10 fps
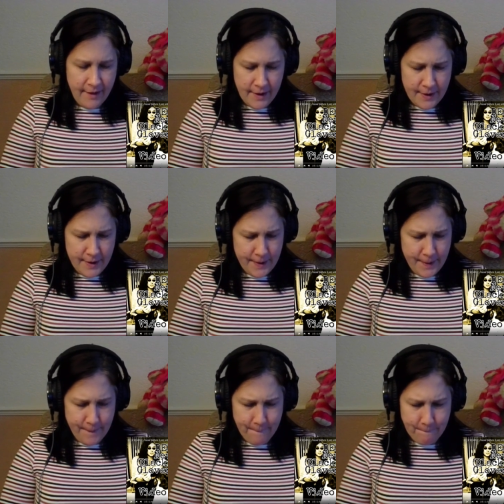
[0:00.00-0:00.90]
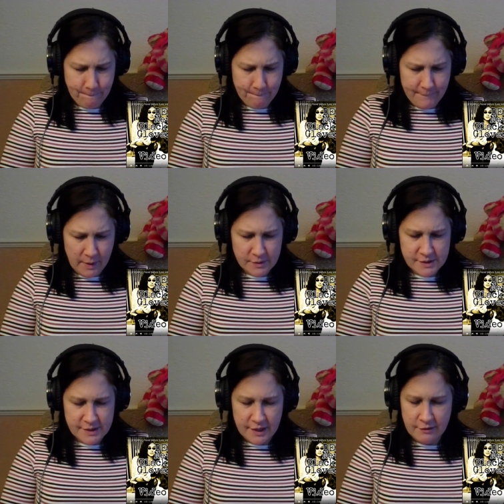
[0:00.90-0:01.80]
It was
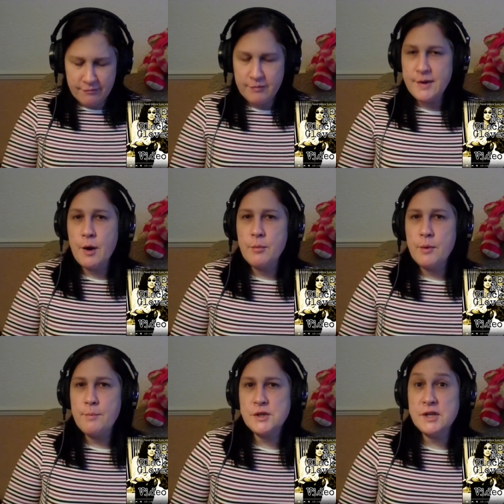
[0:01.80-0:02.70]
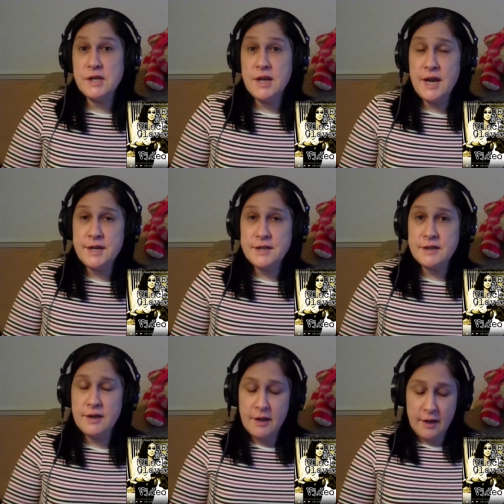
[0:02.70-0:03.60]
taken from the album Machine Head,
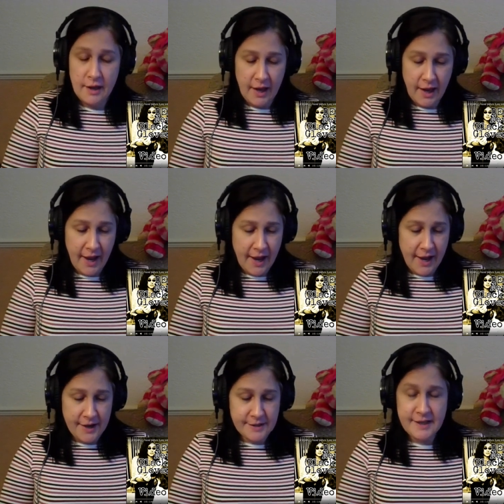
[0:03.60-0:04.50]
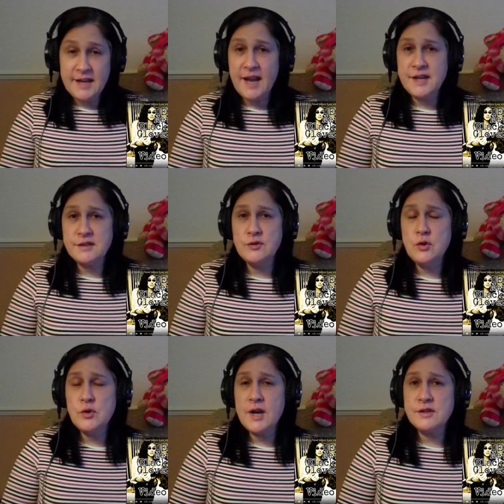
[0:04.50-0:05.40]
and it entered
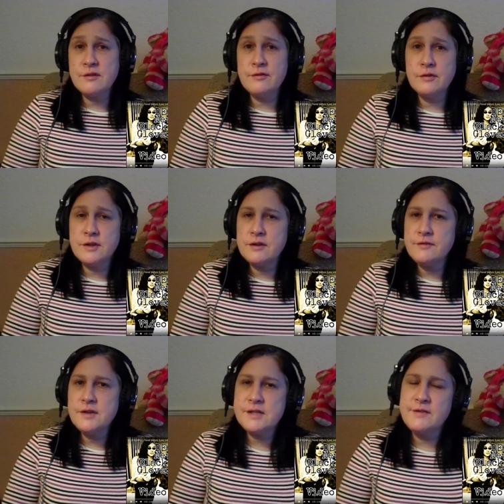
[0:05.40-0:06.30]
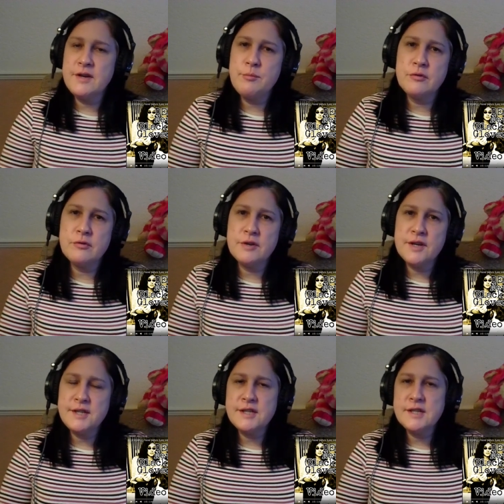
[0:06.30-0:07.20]
UK Top 40 on the 1st of April
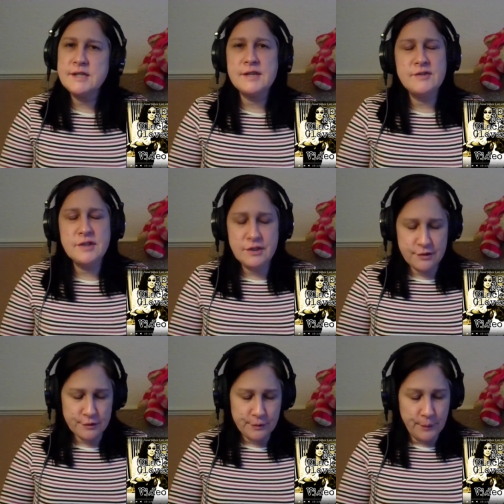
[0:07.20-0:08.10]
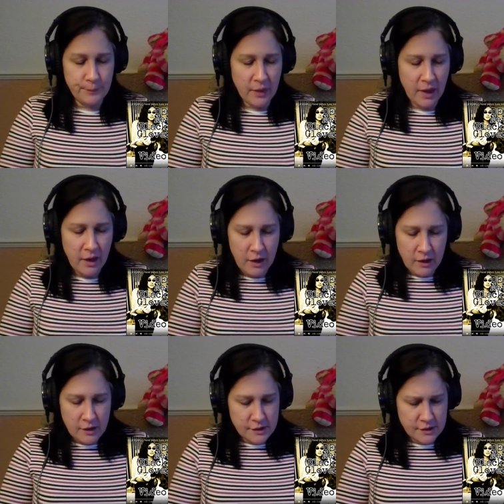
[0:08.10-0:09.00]
1972.
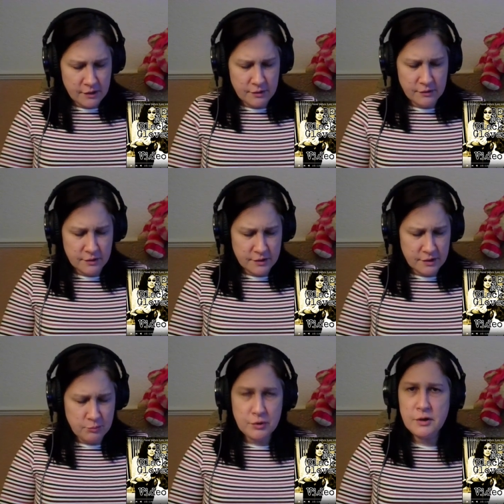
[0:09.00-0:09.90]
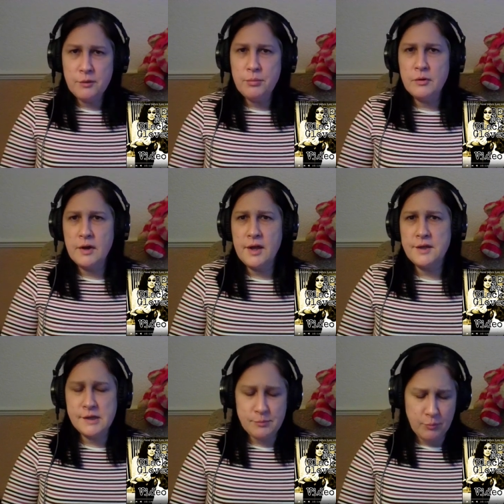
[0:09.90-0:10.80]
So Deep Purple at
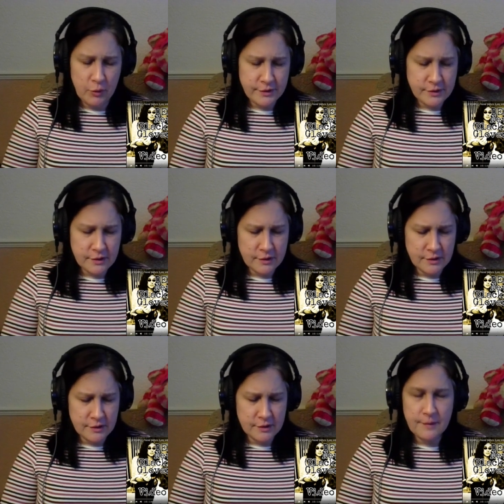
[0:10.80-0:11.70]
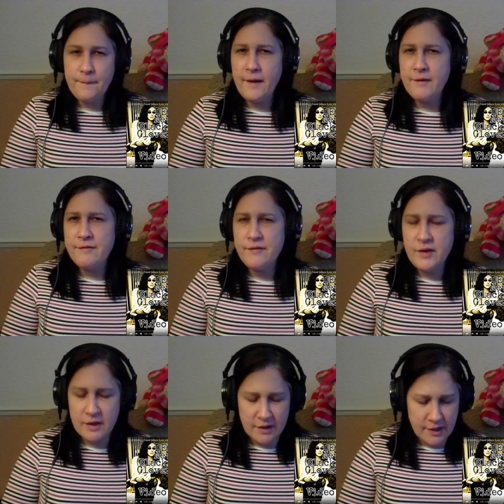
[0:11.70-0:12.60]
this point, I
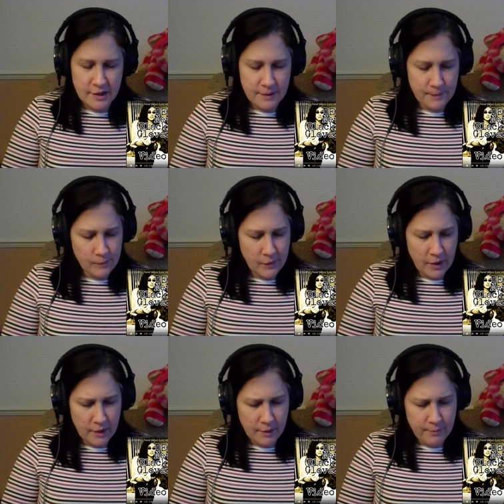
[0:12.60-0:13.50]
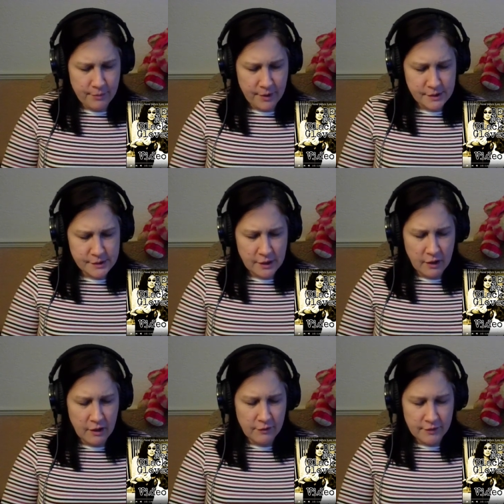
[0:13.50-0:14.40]
think they comprised
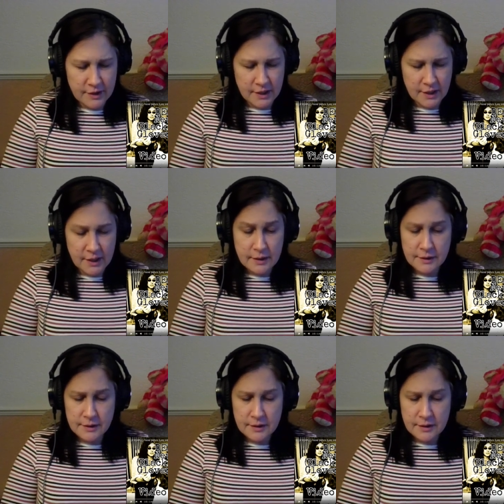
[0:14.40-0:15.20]
of Ian Gillan,